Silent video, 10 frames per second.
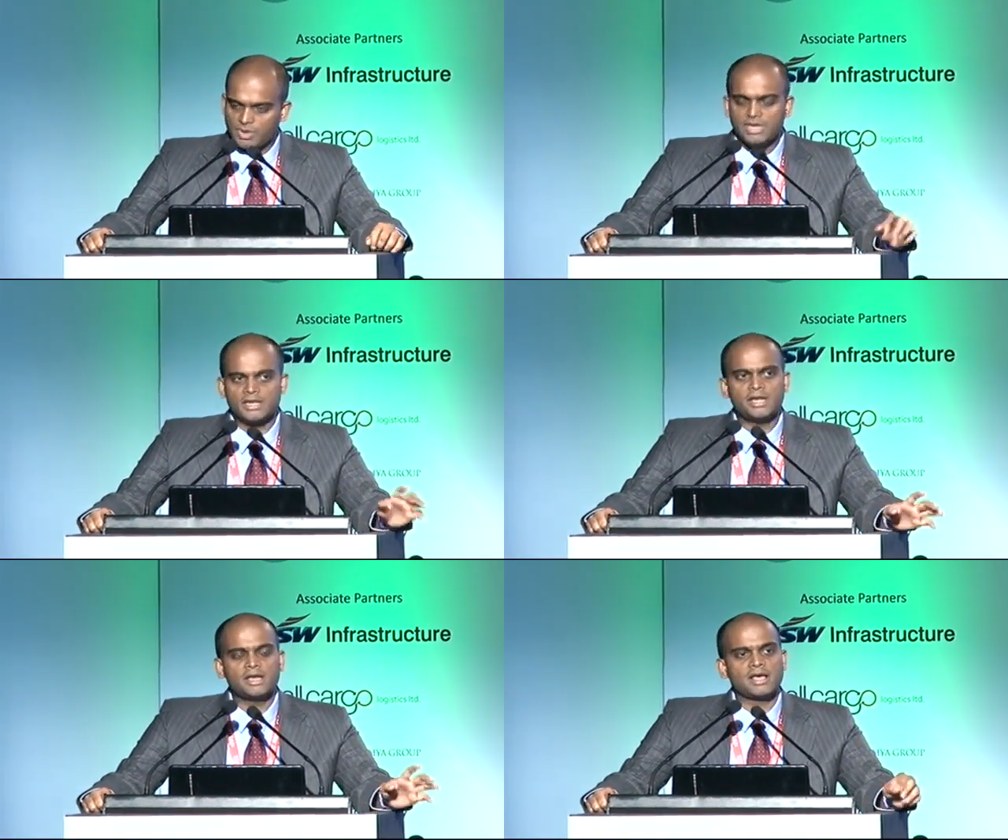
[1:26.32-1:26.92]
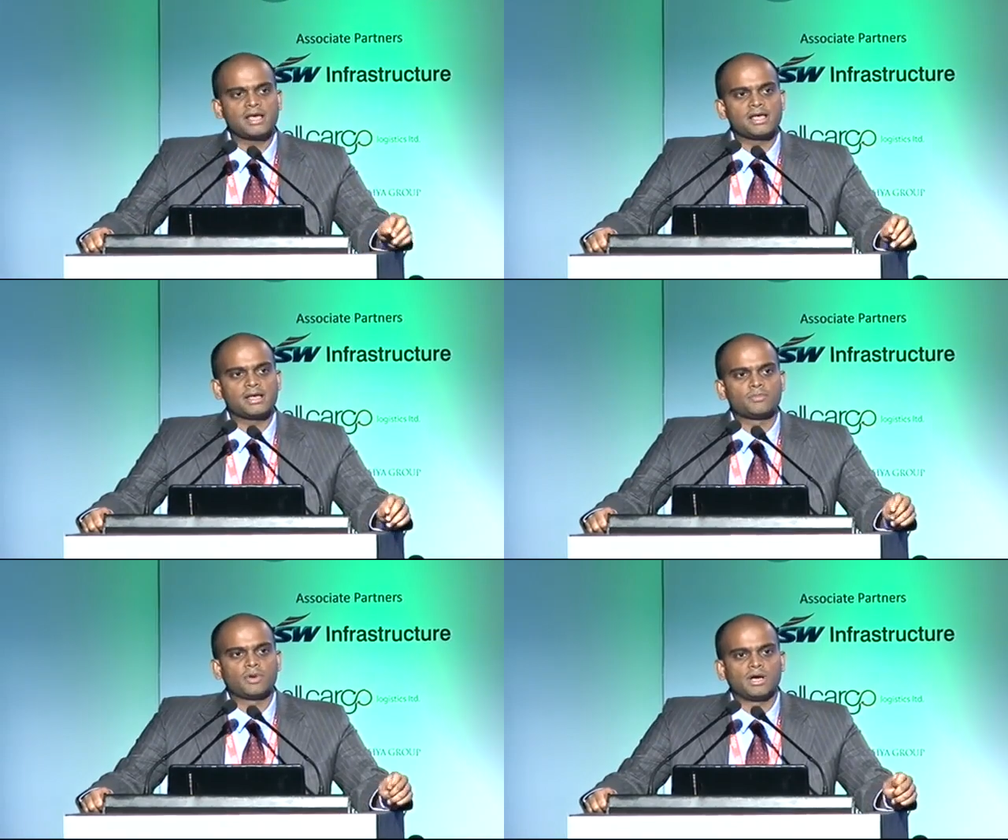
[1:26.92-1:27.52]
We
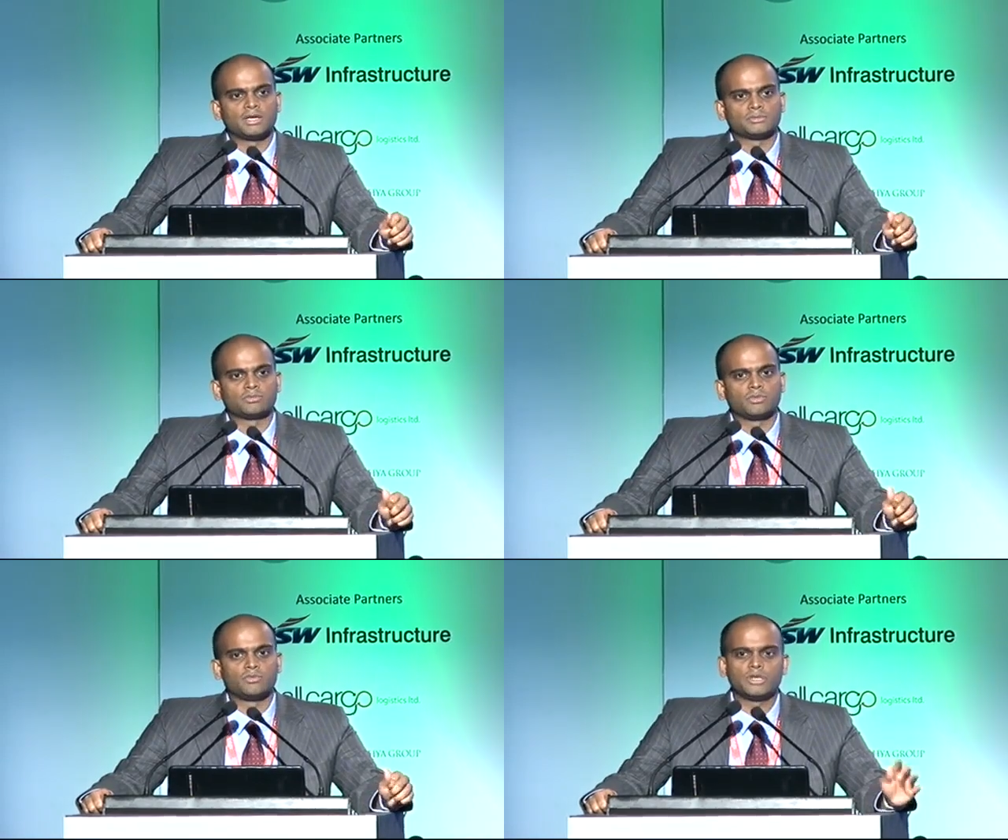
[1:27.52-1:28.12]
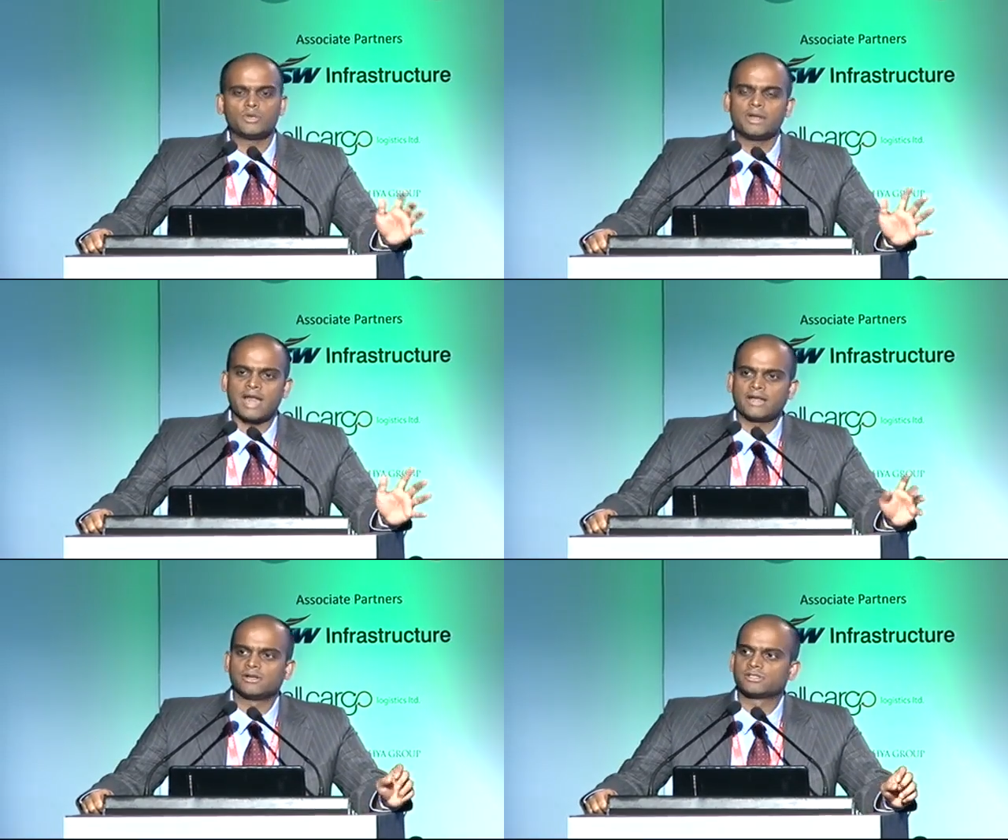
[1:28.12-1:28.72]
do an
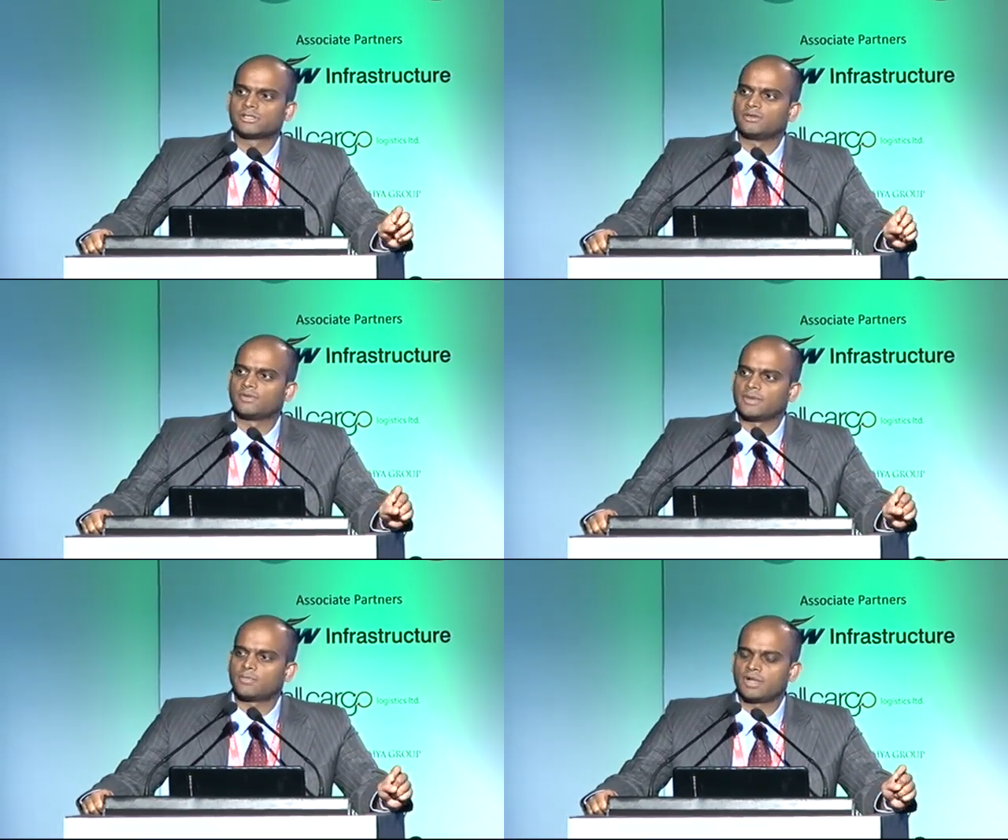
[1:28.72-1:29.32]
annual survey.